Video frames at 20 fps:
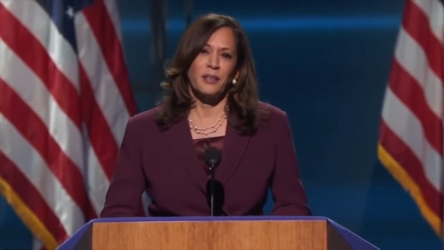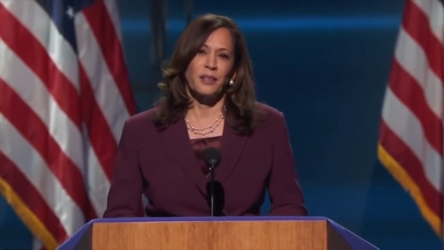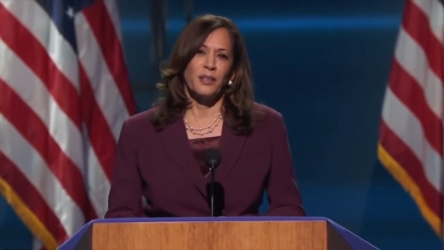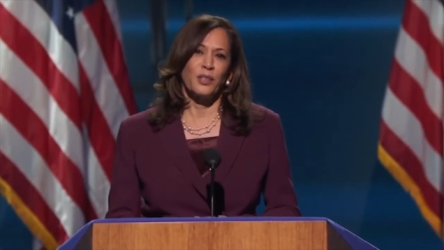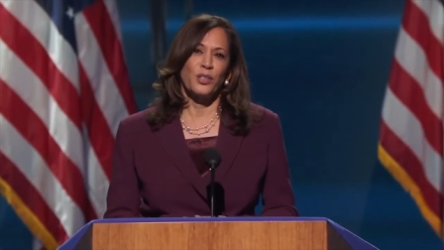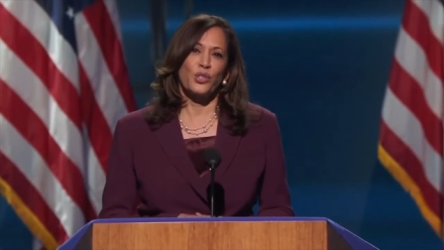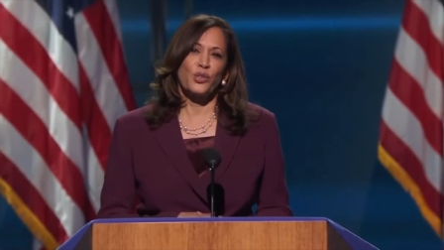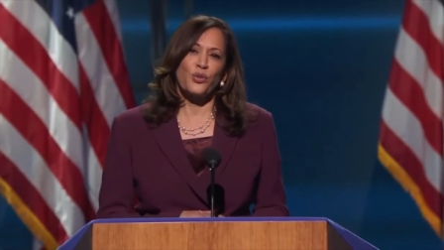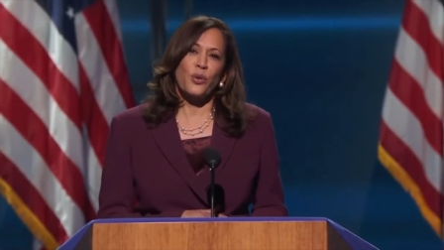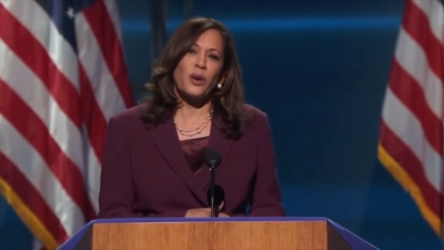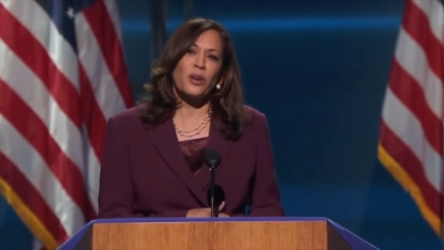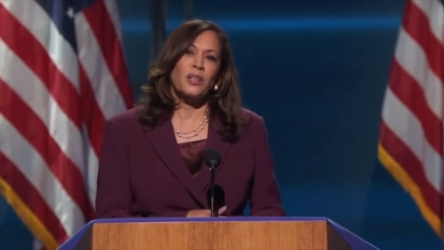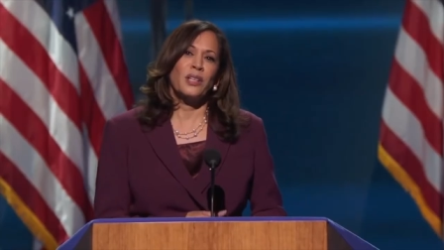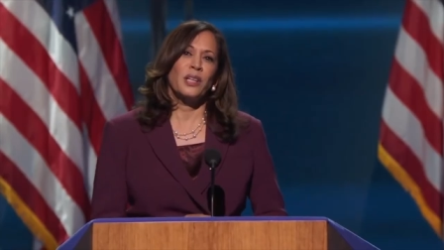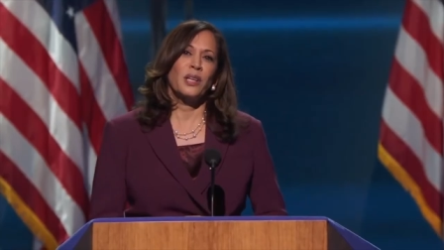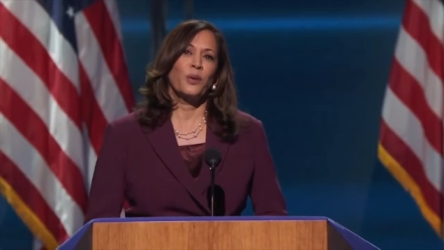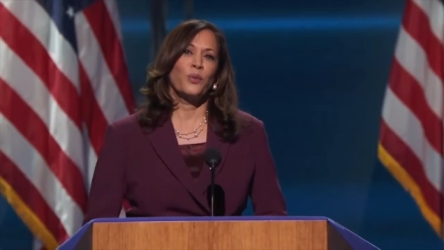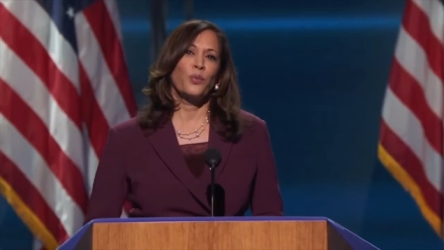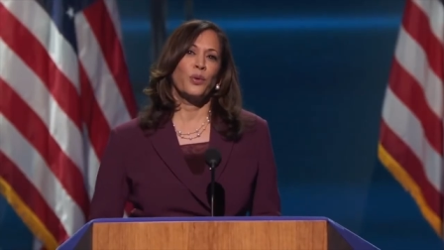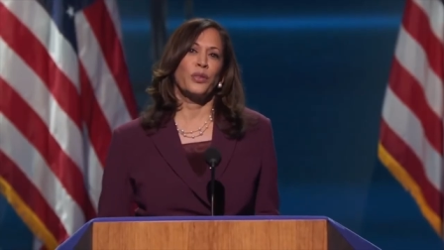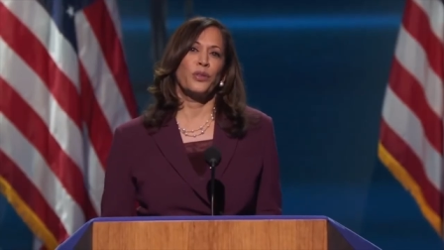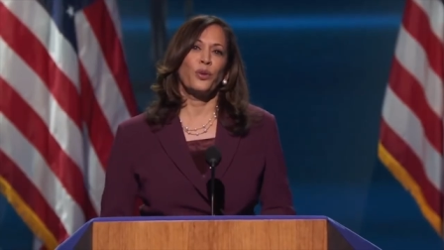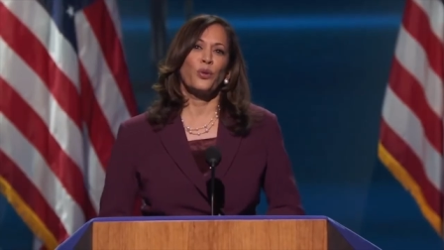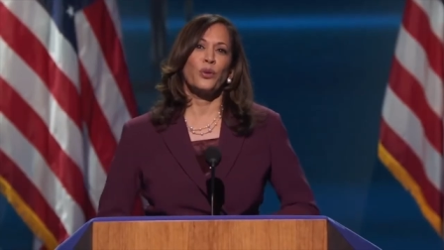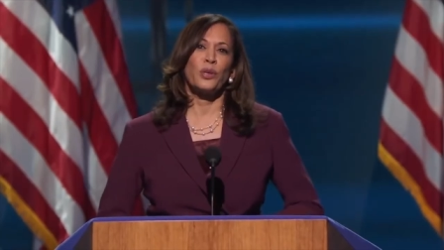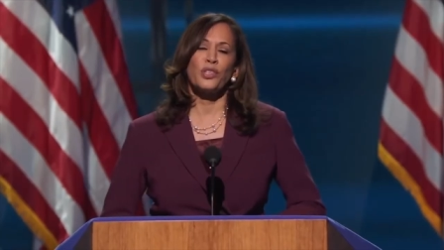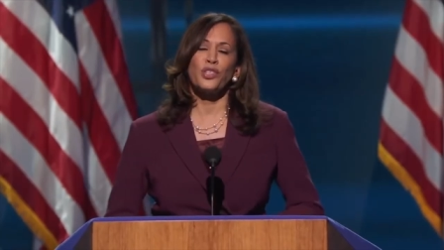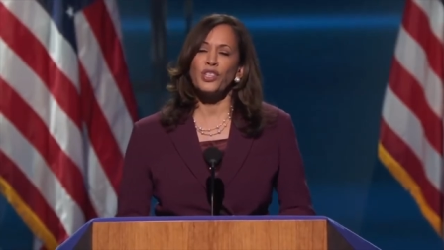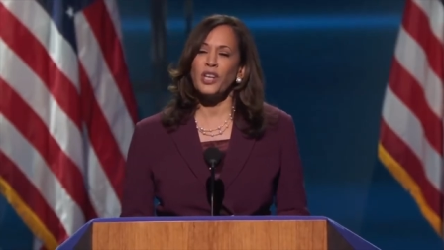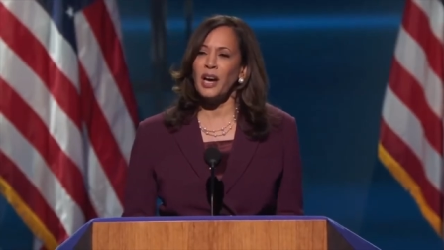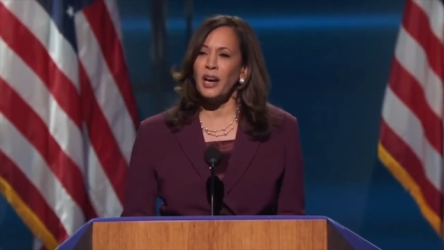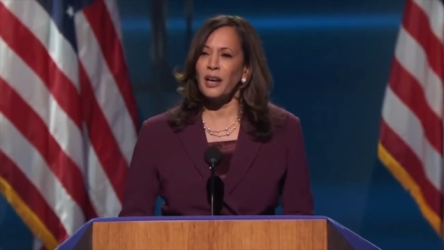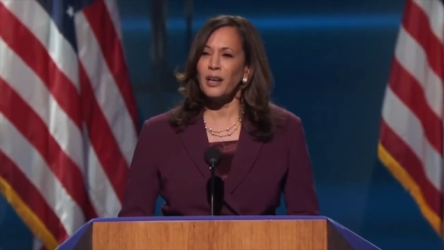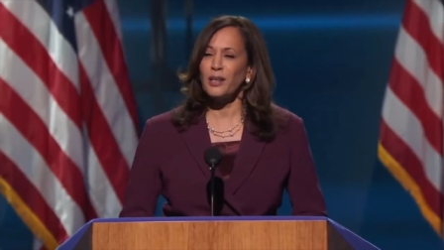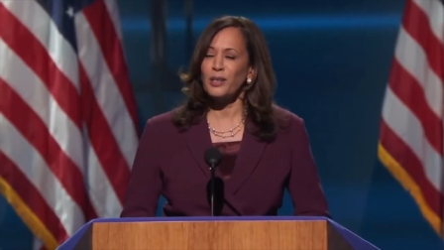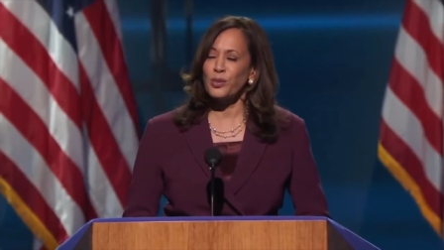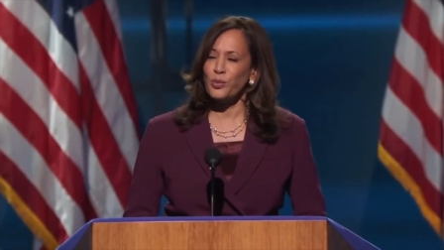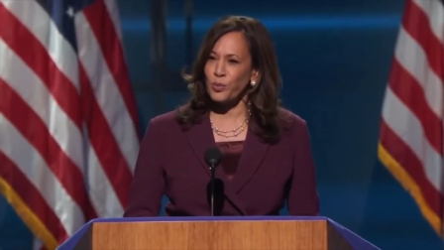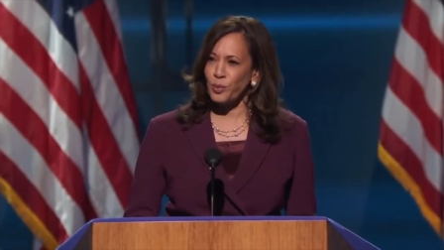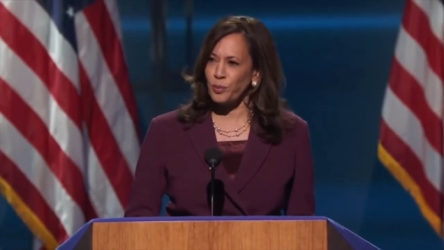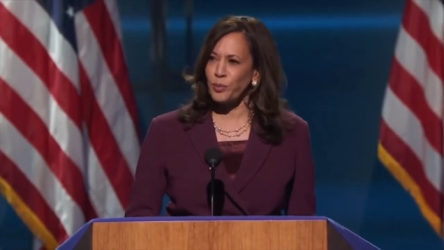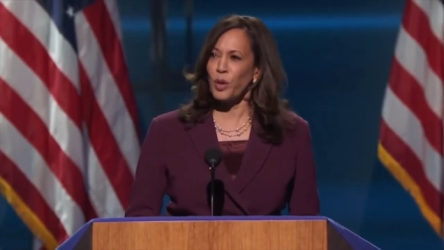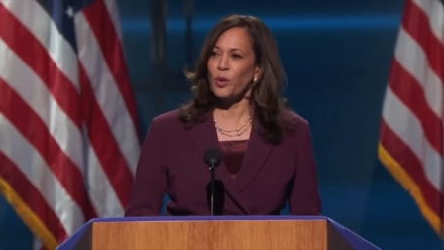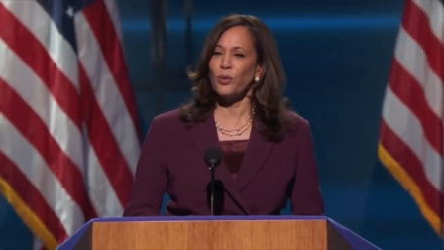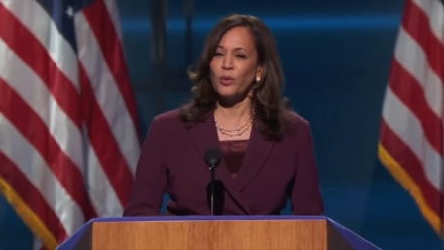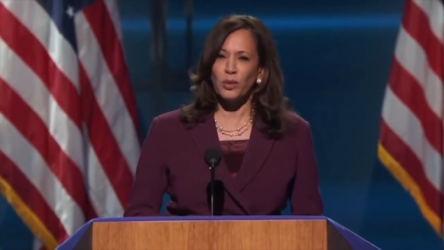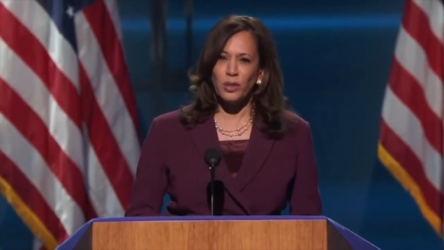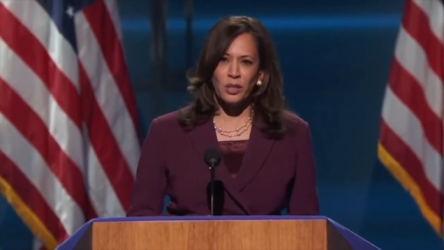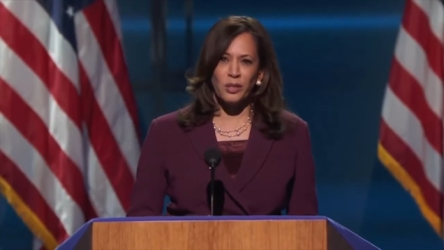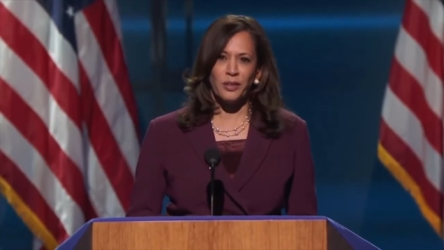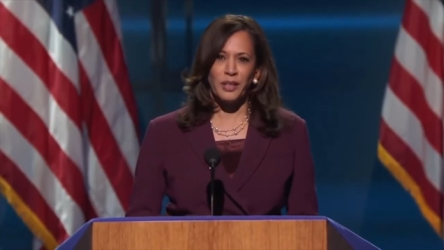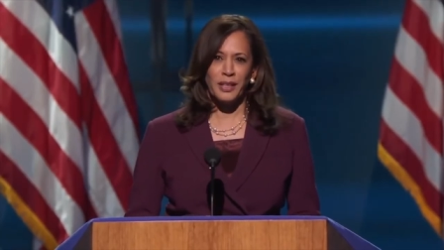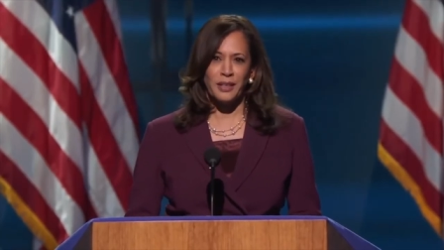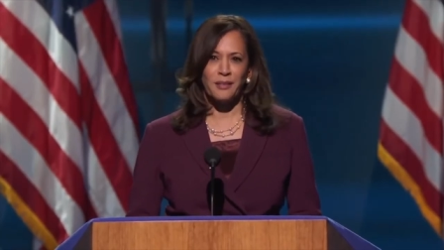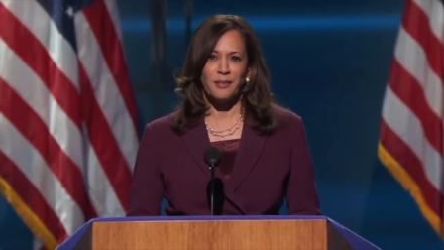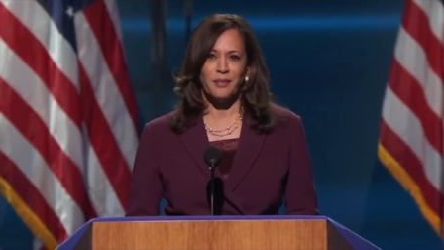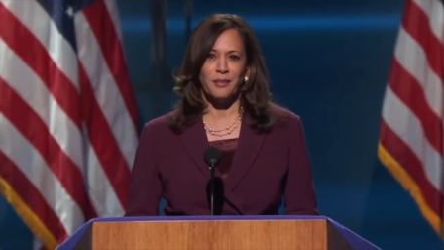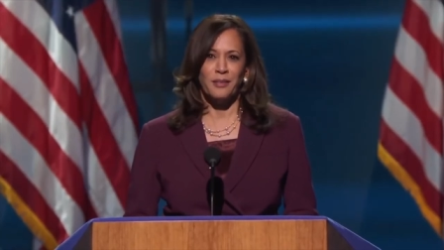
struggling with your child's remote learning,